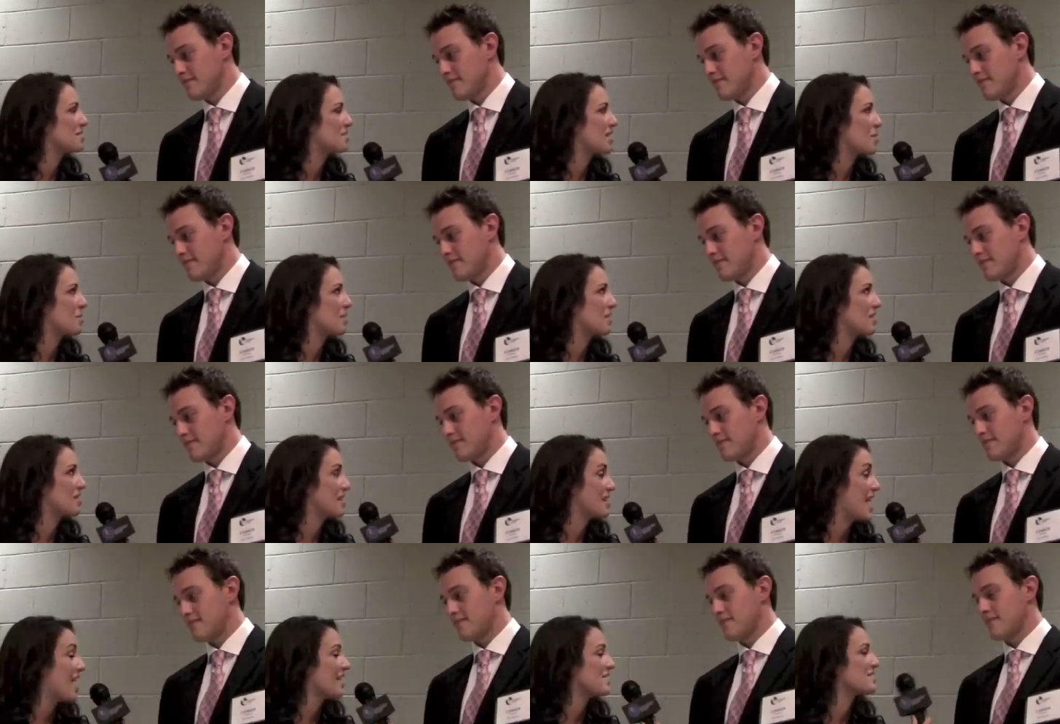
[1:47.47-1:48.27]
Speaker 1: this coming
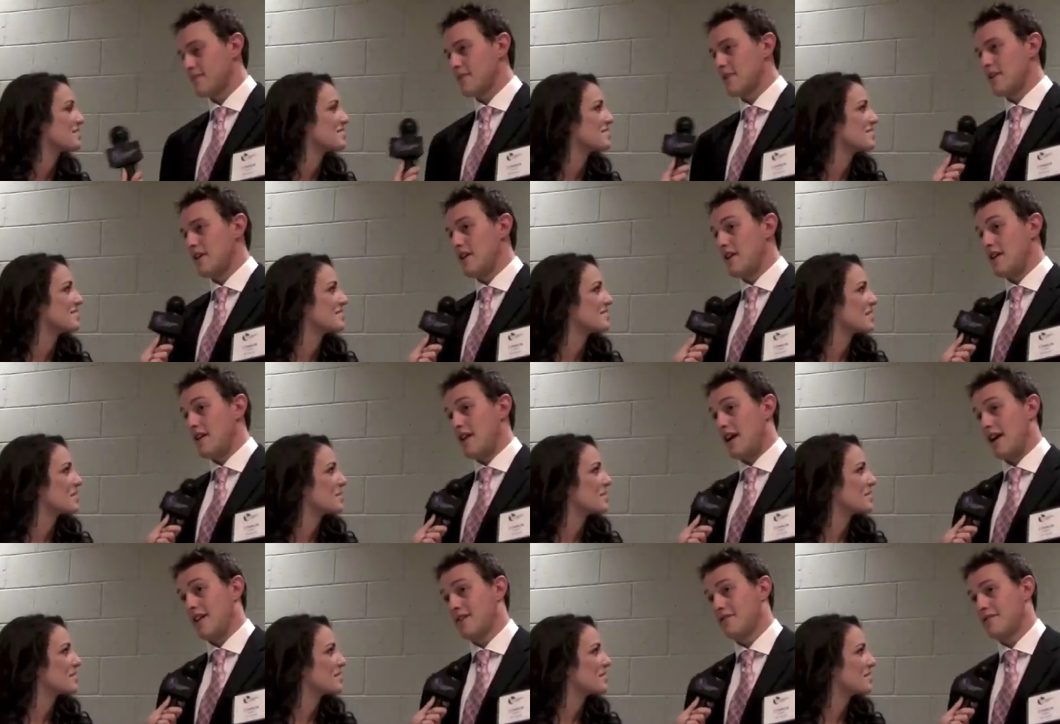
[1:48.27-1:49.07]
class?
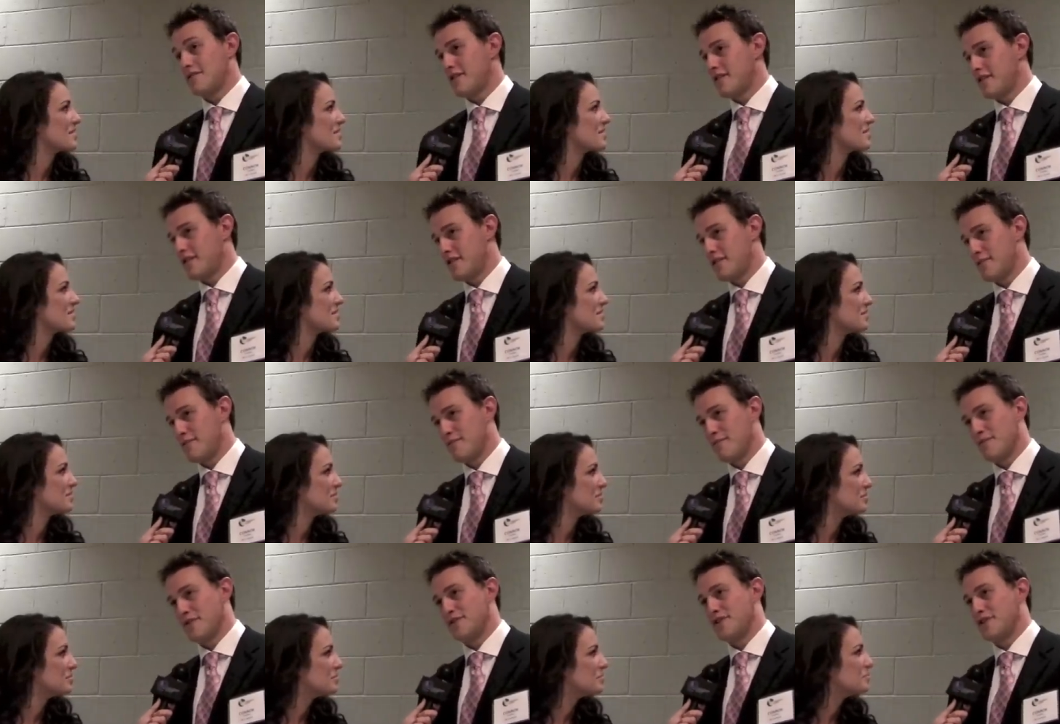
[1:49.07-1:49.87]
Speaker 2: I think they're a good group.
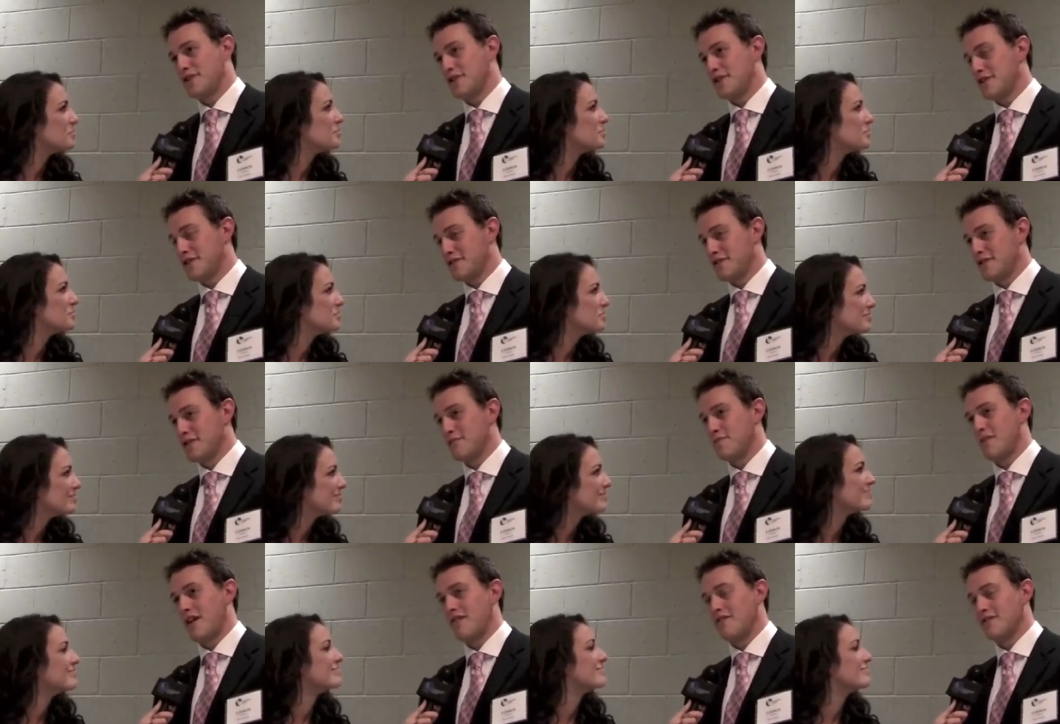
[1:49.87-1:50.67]
They're a mature
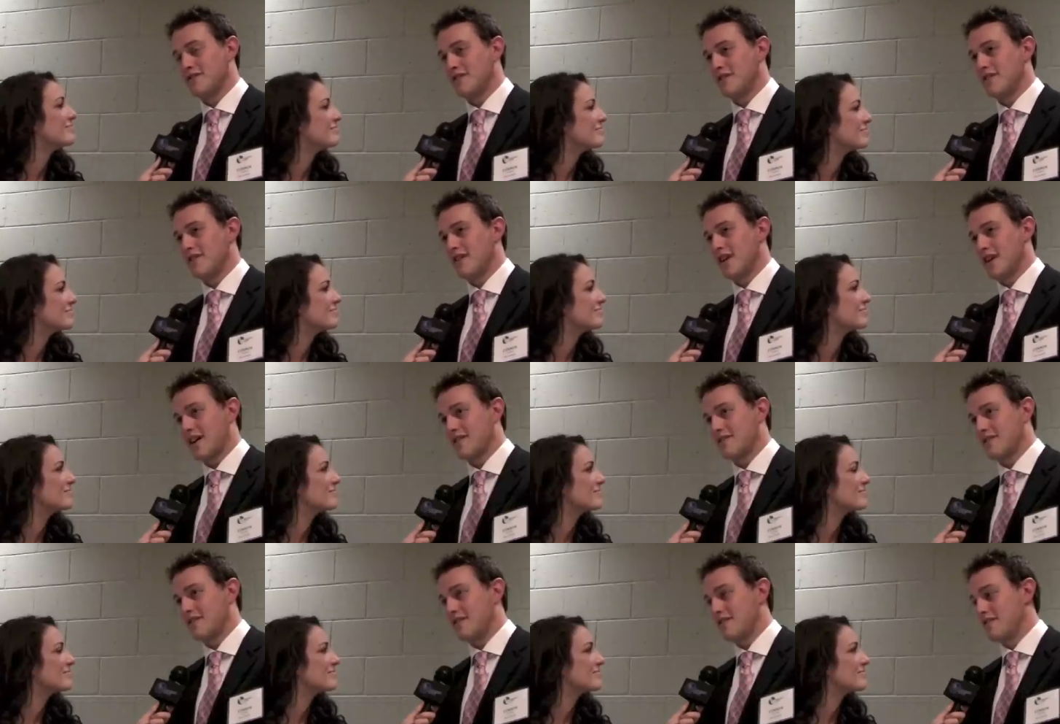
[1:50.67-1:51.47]
group. Obviously, like I
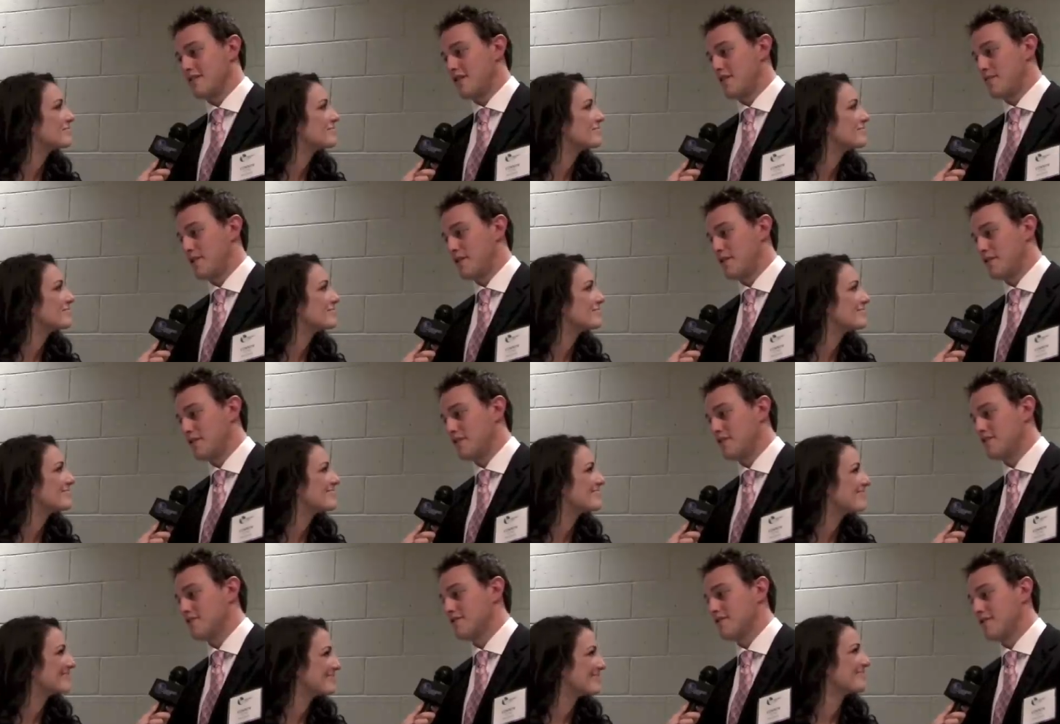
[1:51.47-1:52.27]
said, they're a little bit
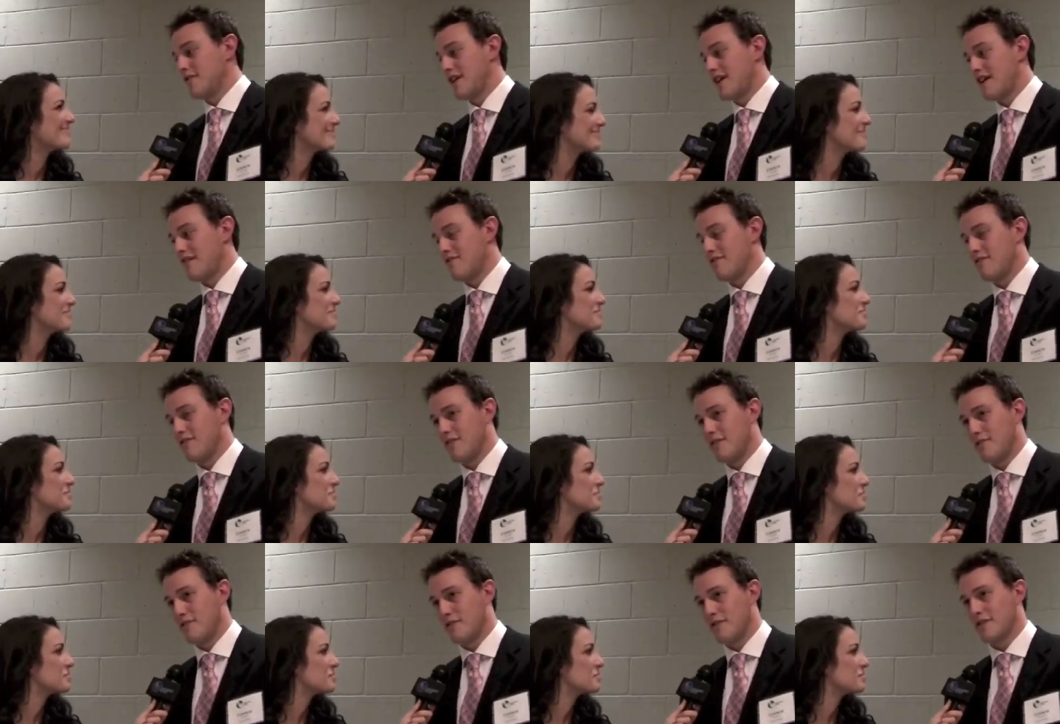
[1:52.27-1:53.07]
older, so they have a
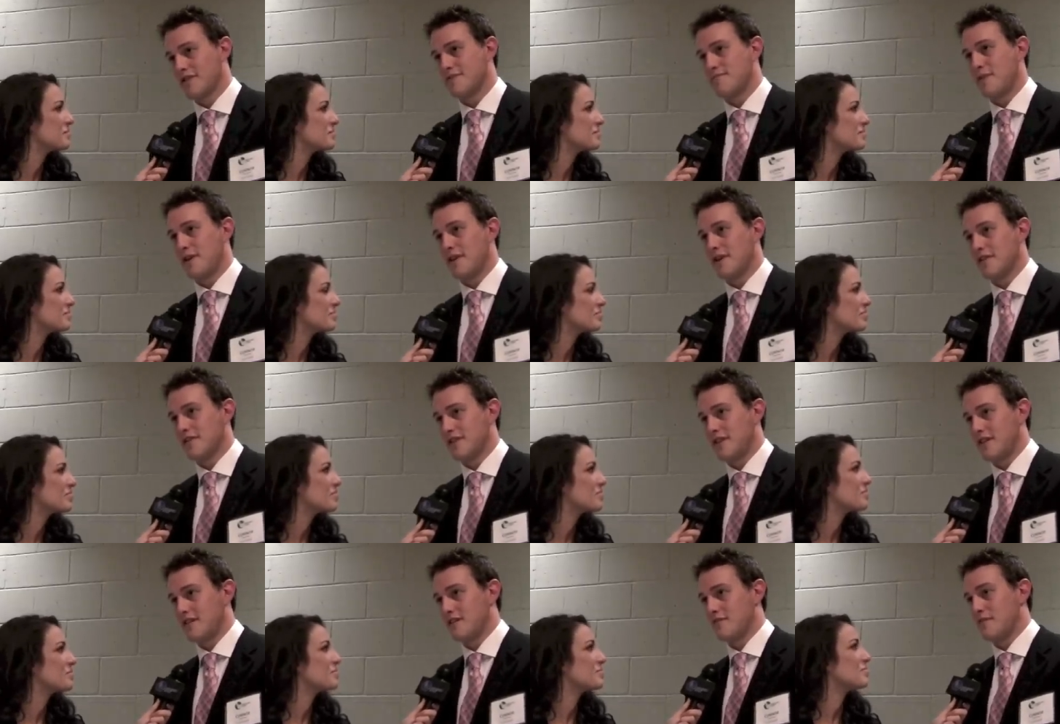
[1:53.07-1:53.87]
little more experience. I
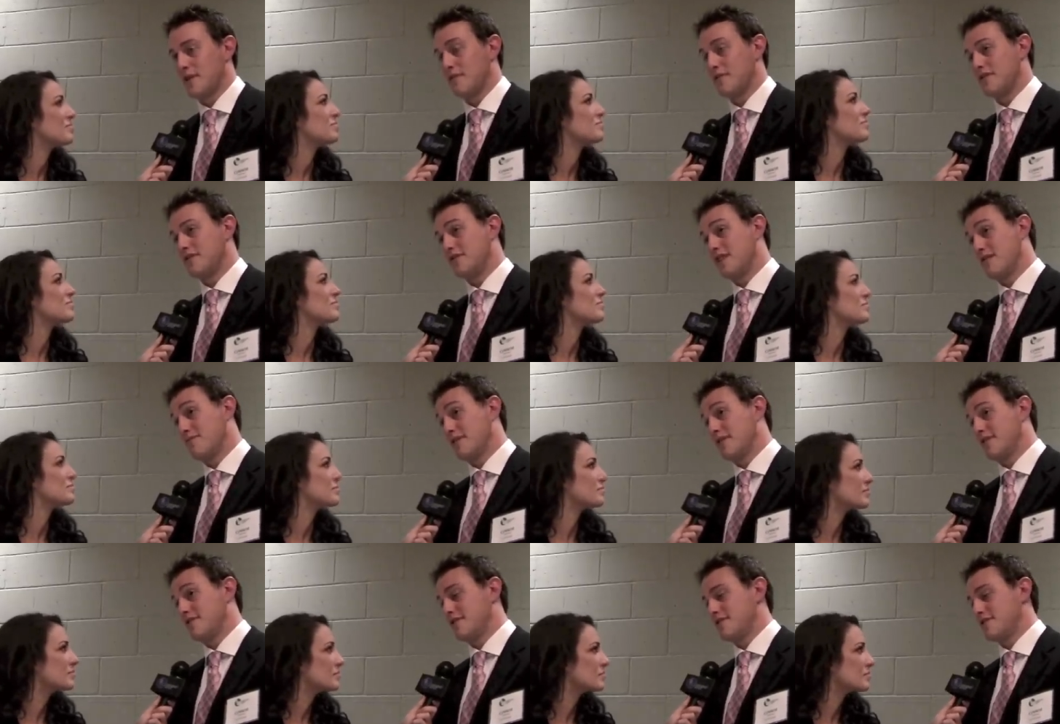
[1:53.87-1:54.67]
think they'll be able to jump into